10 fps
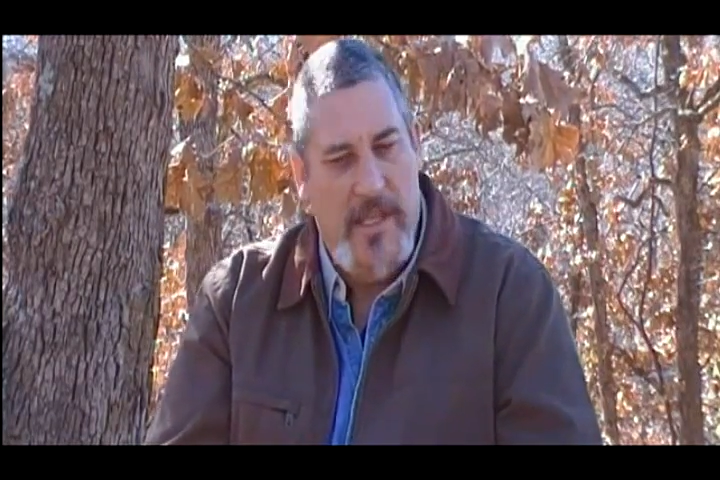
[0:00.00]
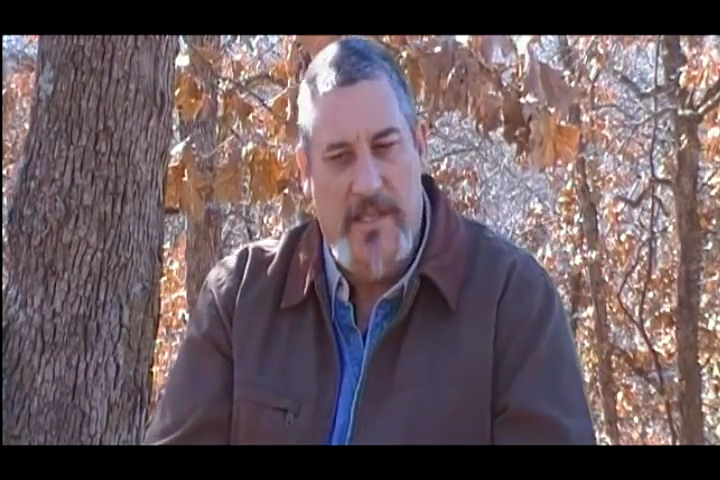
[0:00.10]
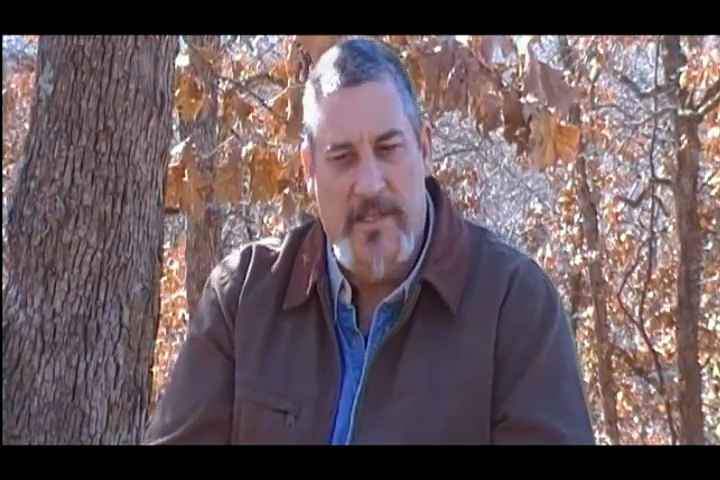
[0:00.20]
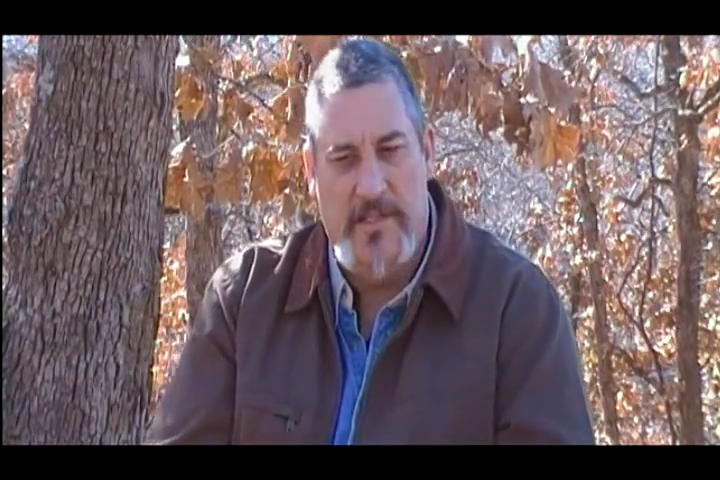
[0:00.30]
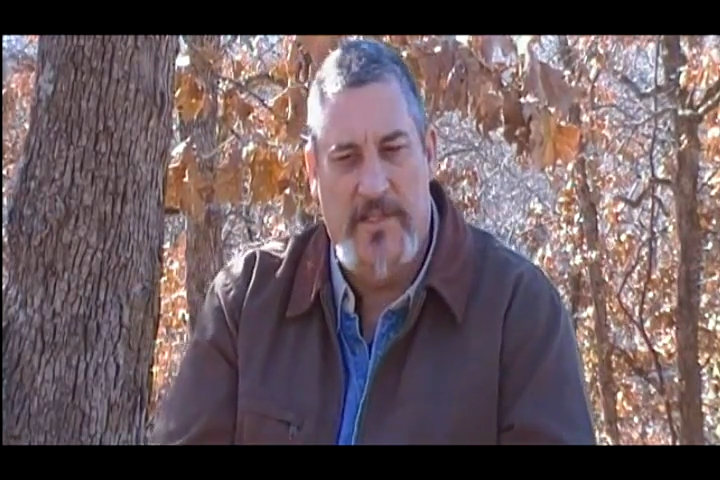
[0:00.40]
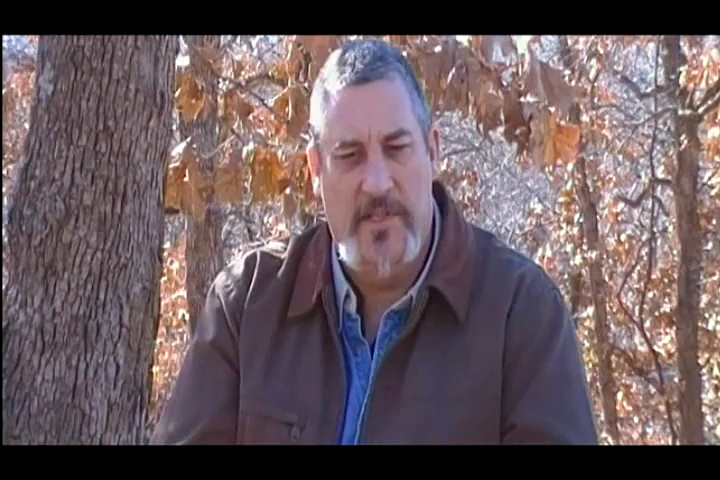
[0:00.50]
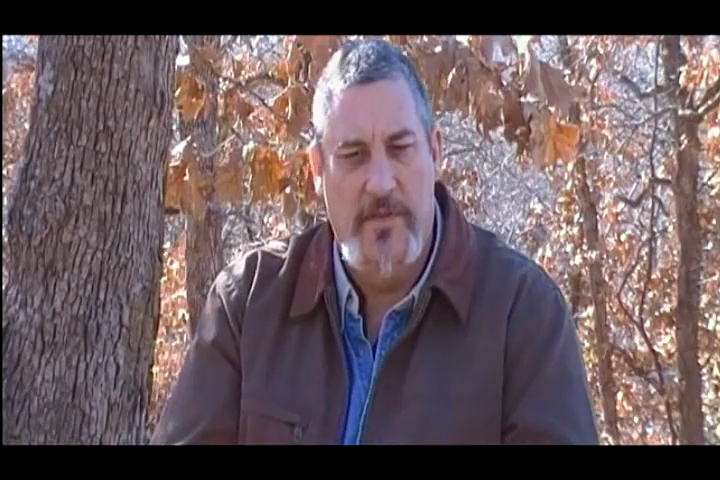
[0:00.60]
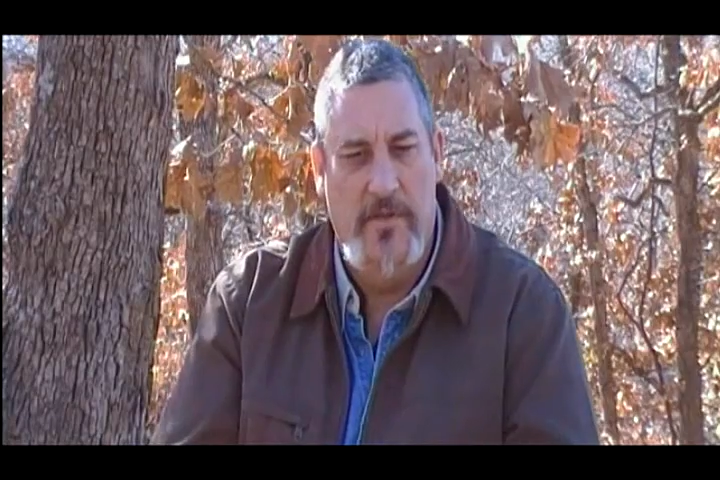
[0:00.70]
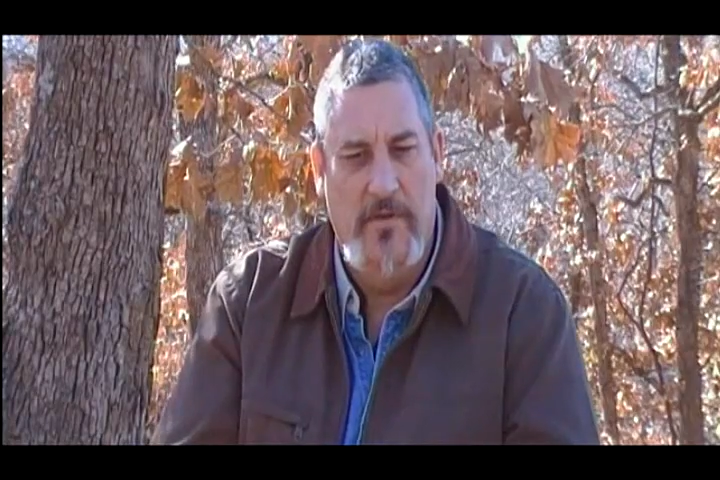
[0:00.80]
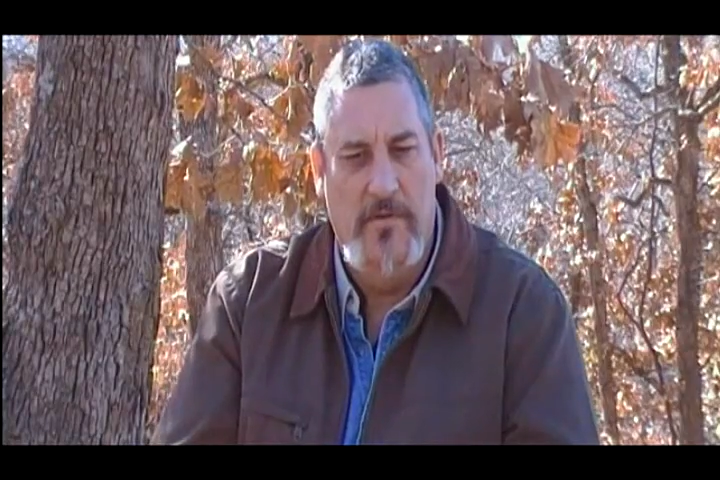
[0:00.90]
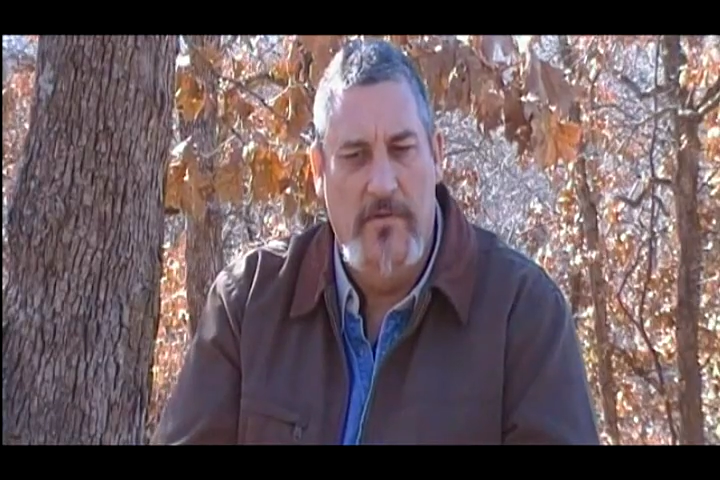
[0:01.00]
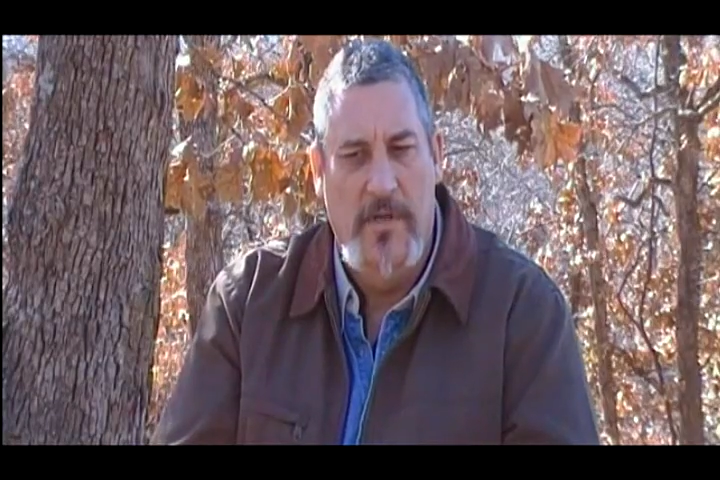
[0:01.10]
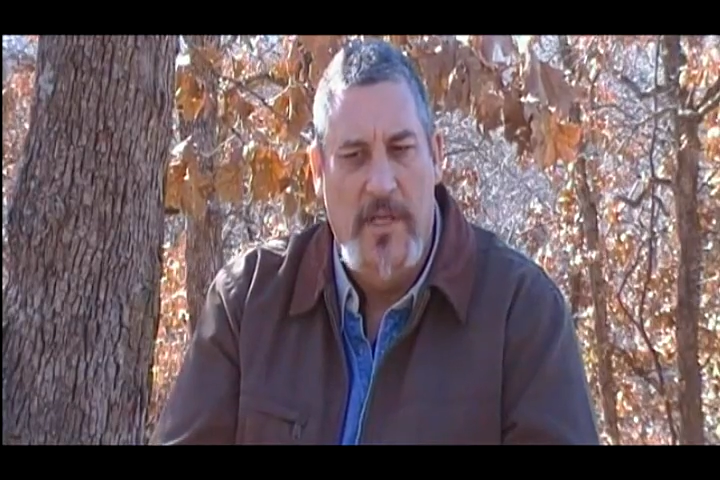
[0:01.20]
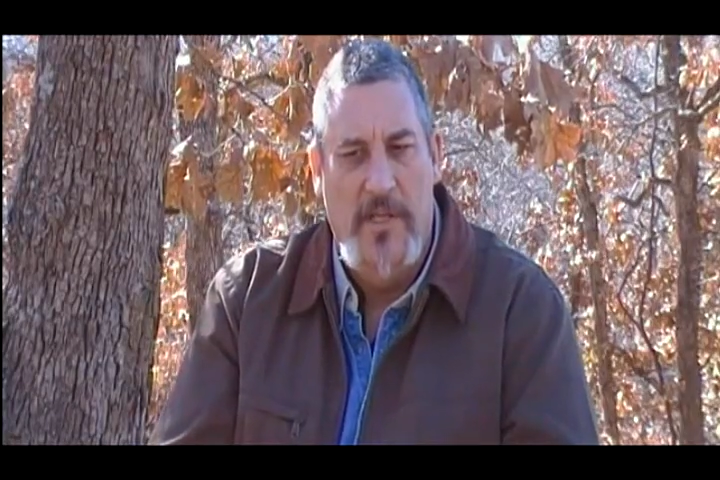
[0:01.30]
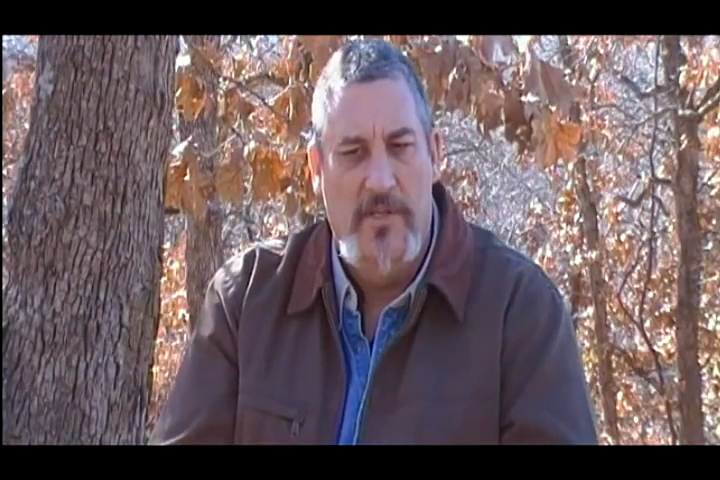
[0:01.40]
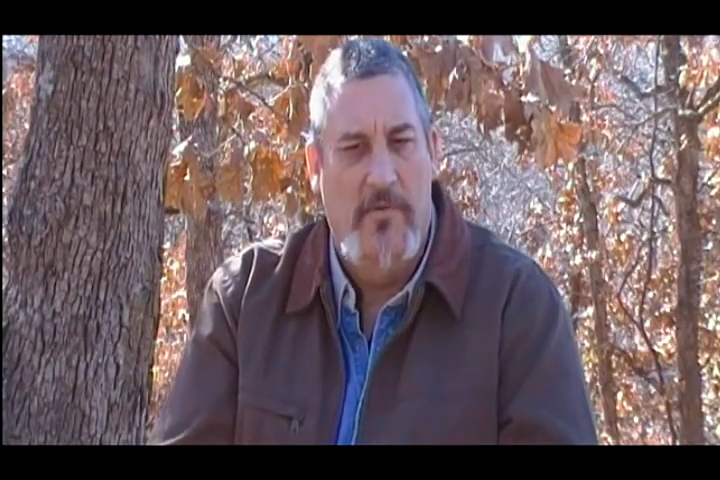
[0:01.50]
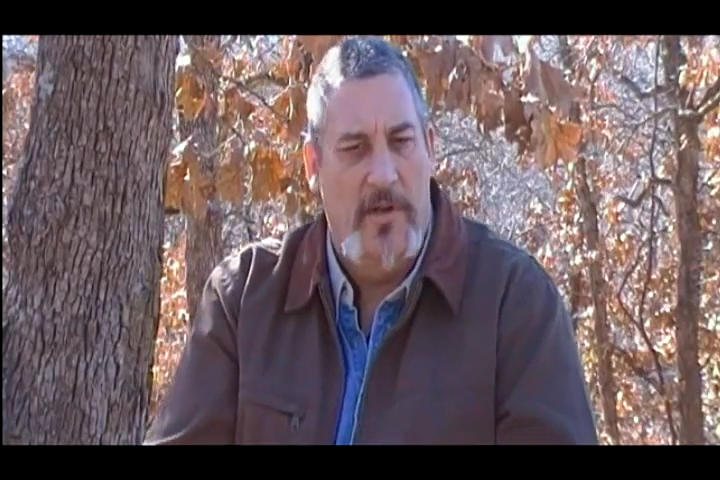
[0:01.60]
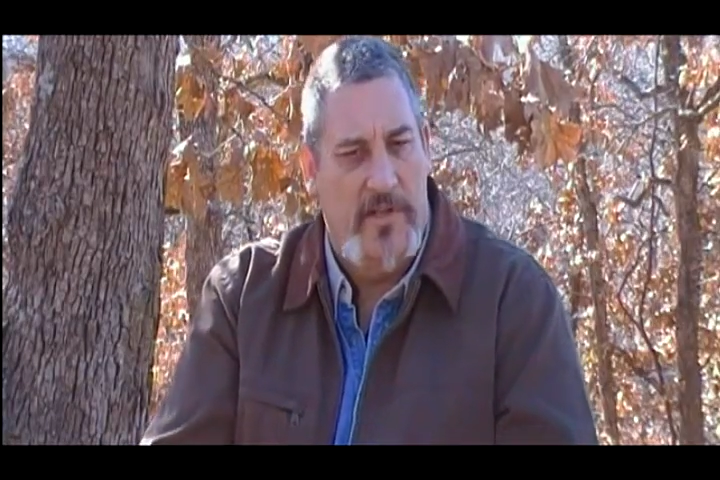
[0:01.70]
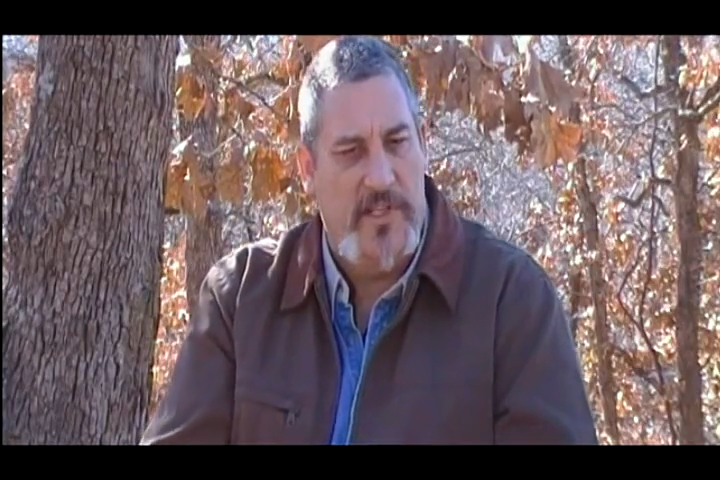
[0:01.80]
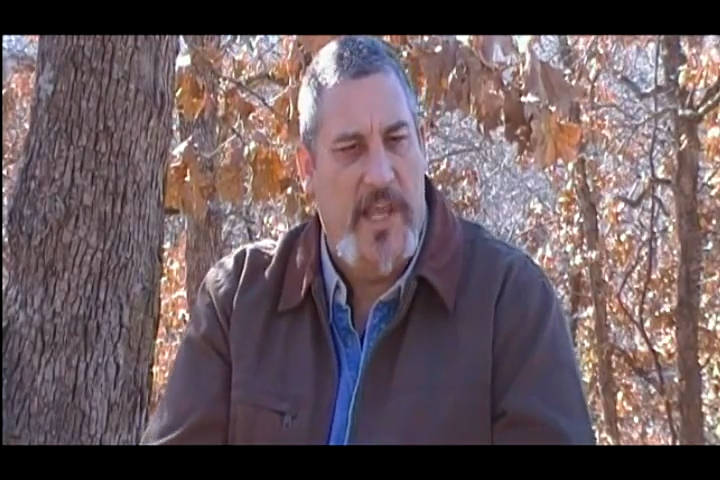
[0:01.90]
is to
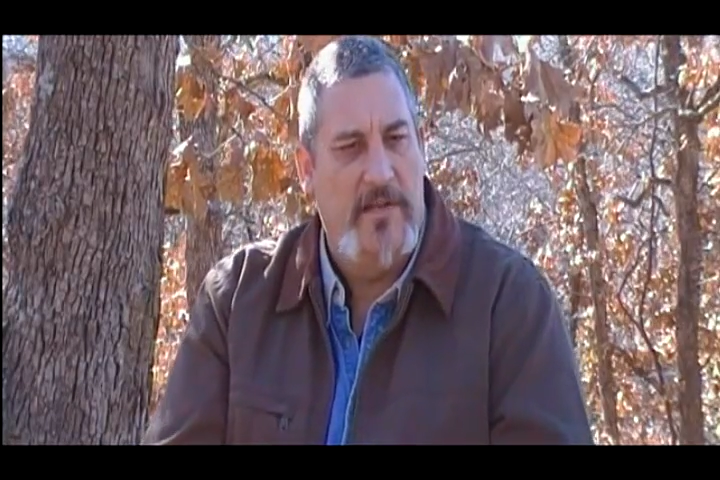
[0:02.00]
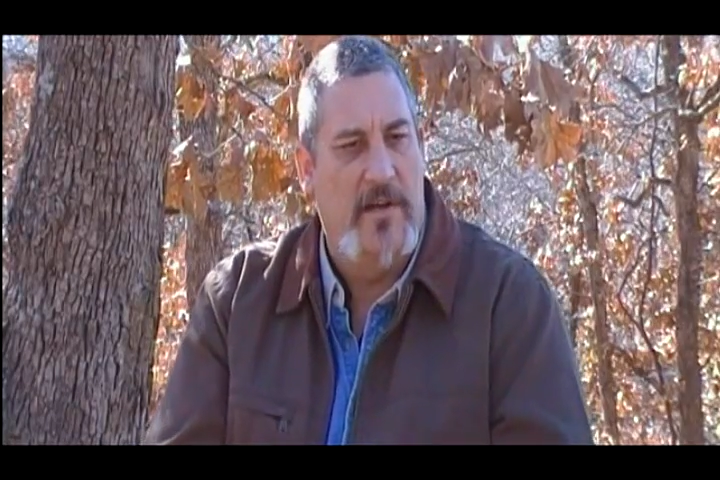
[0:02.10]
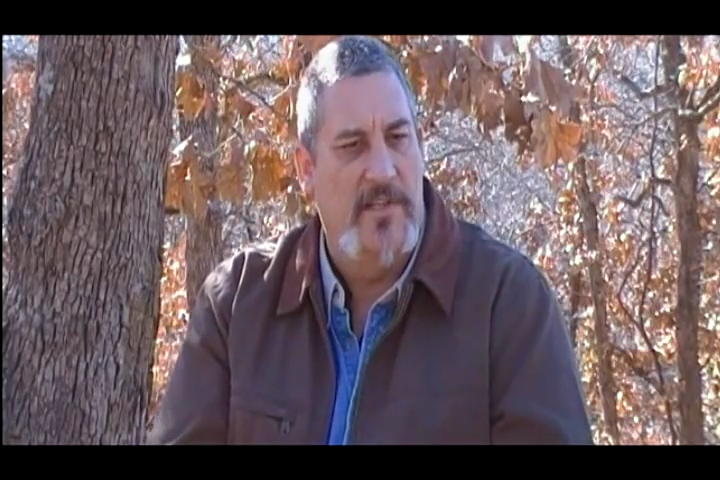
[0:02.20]
understand